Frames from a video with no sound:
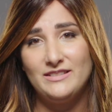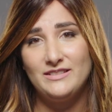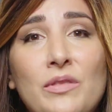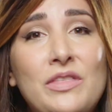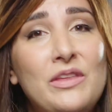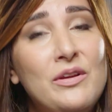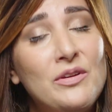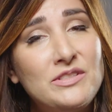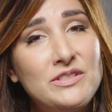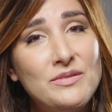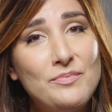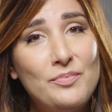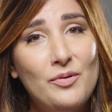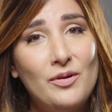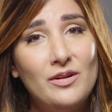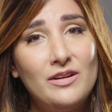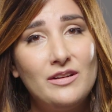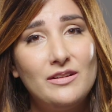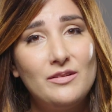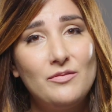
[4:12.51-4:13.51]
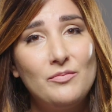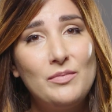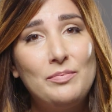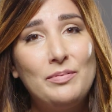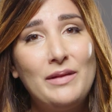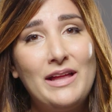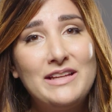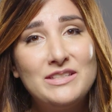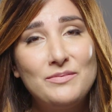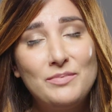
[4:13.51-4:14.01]
With your support, we
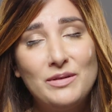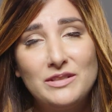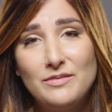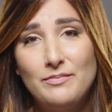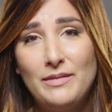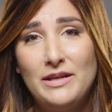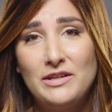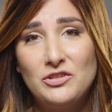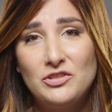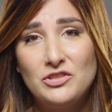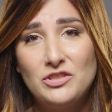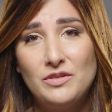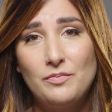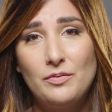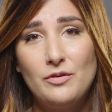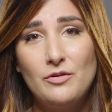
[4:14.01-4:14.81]
plan to build a mentorship